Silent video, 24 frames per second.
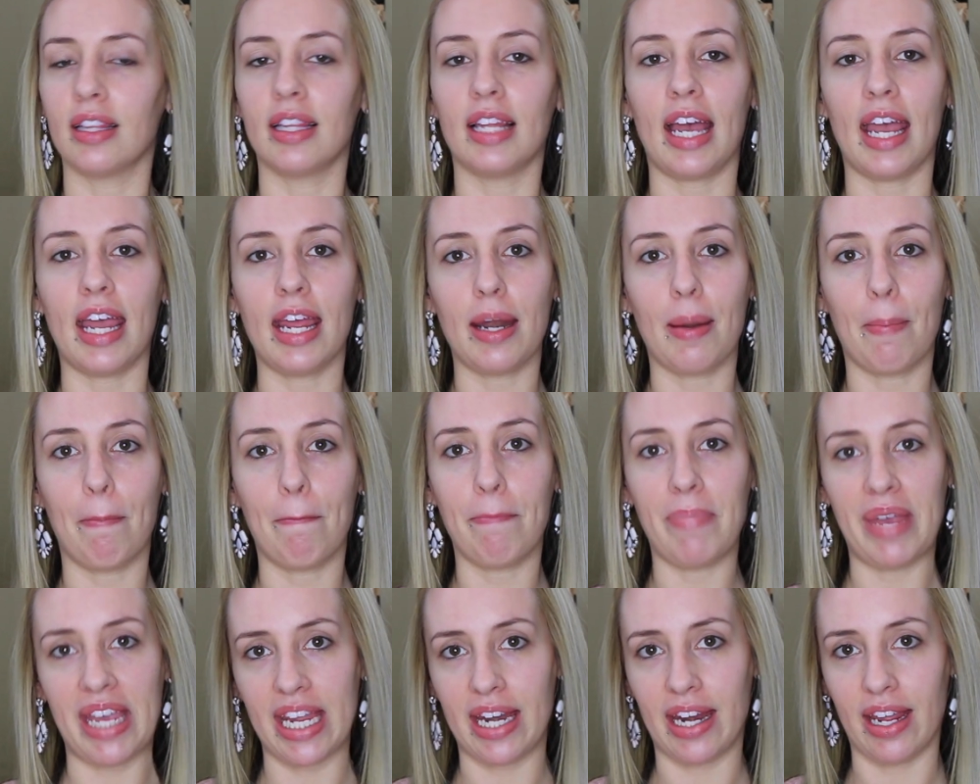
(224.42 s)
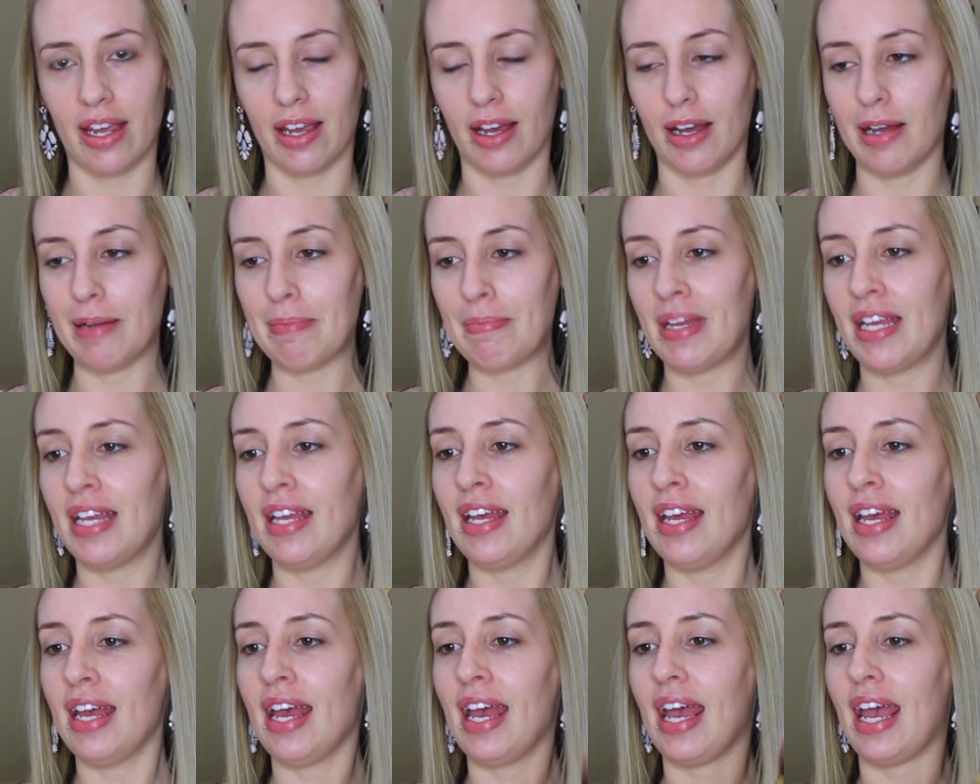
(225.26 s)
light medium,
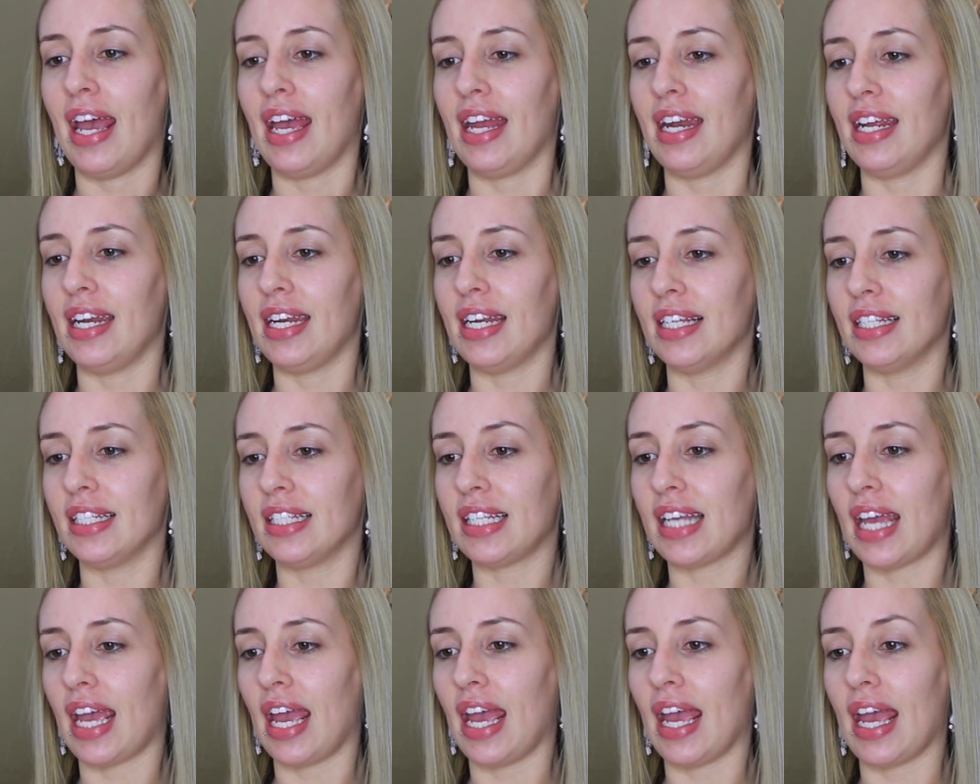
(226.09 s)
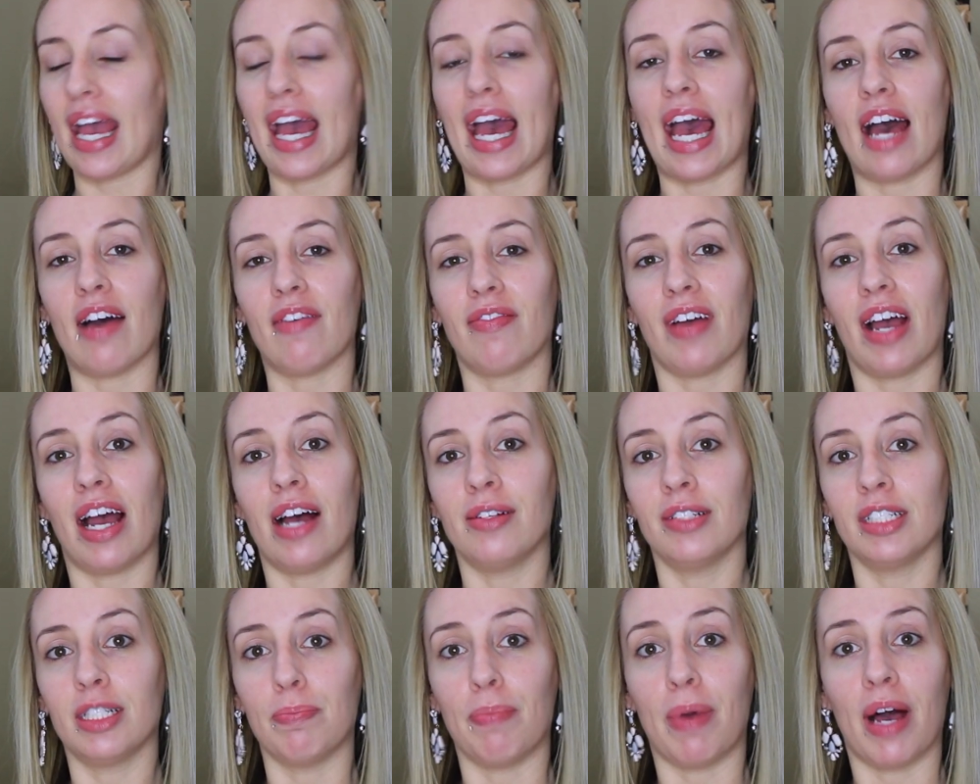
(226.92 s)
and it is a 1/2
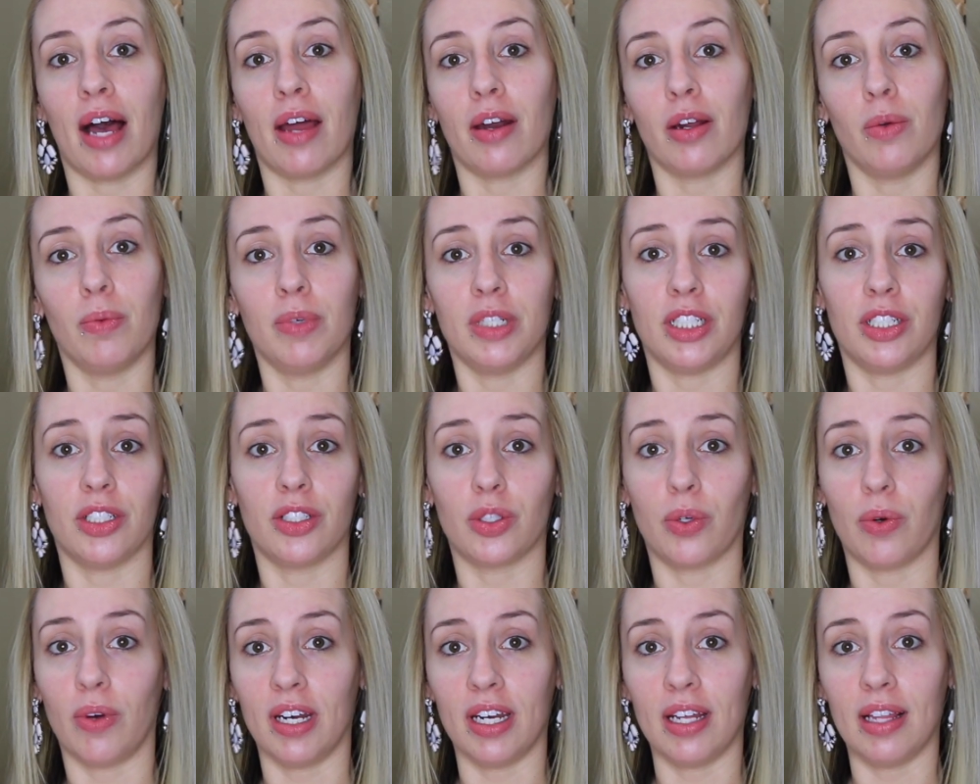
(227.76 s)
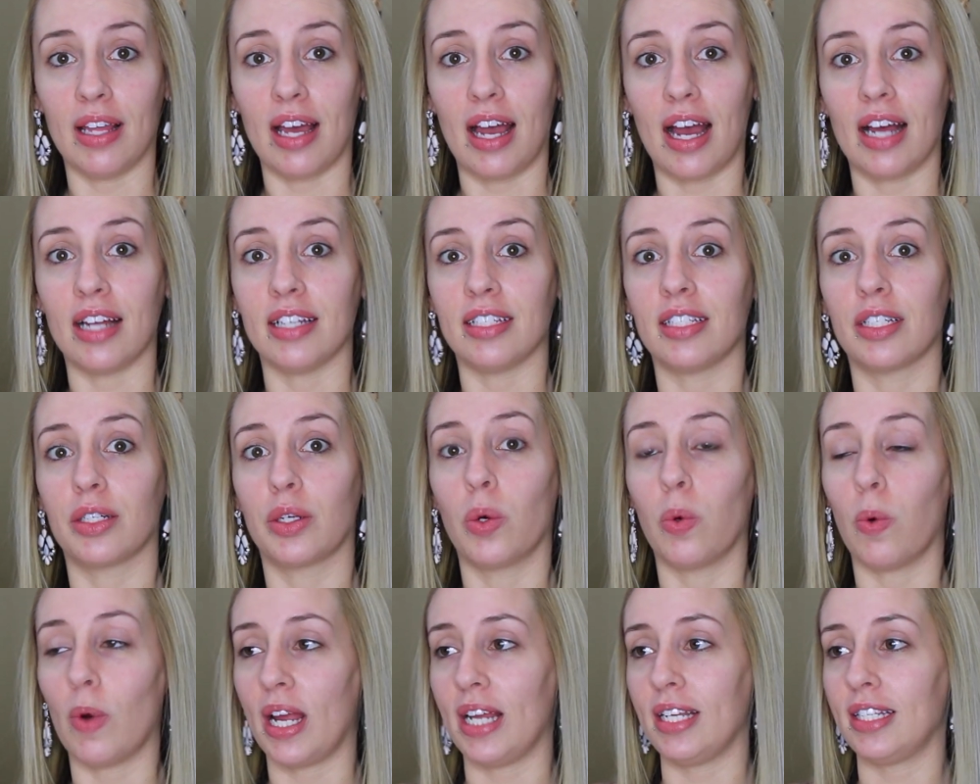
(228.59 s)
ounce bottle, which is going to last
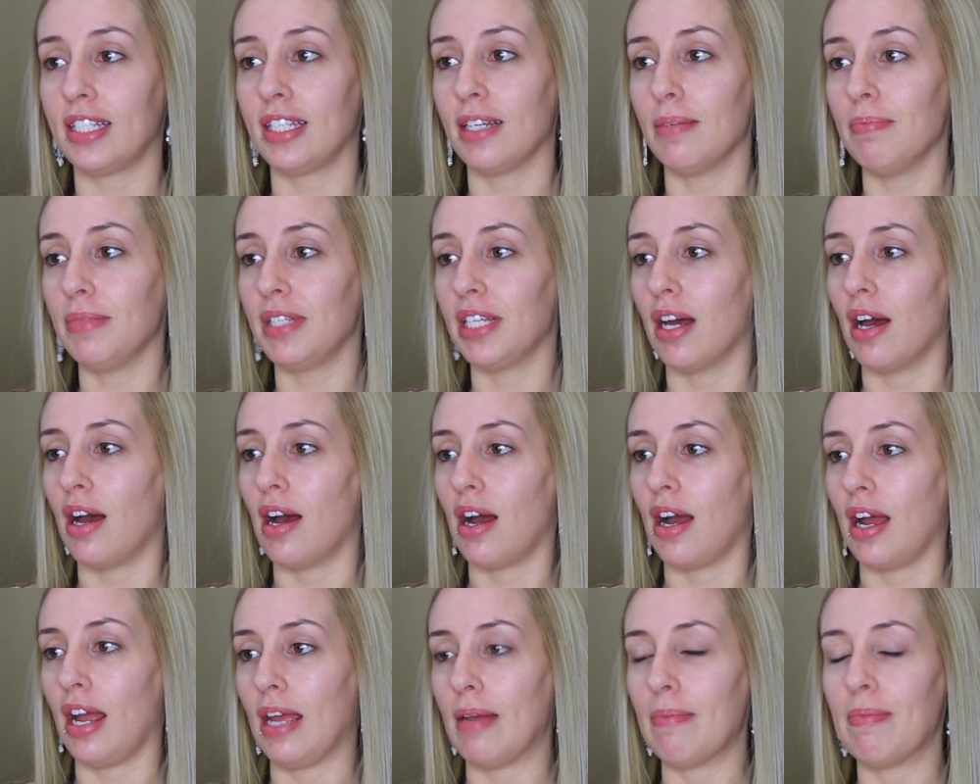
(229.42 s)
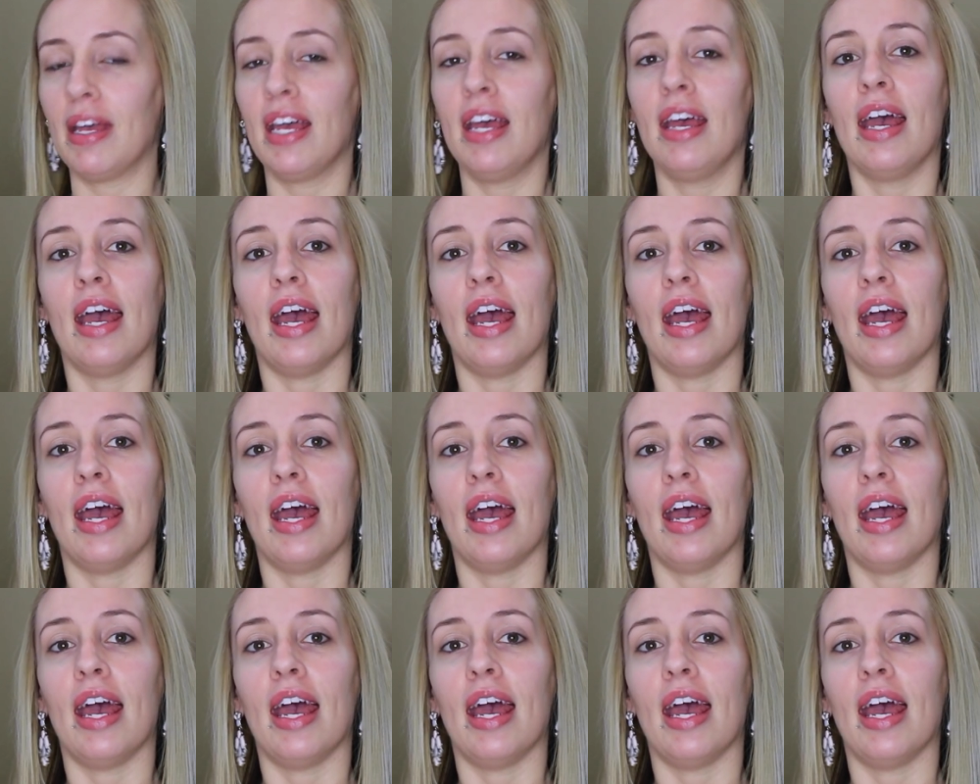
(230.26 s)
quite some time.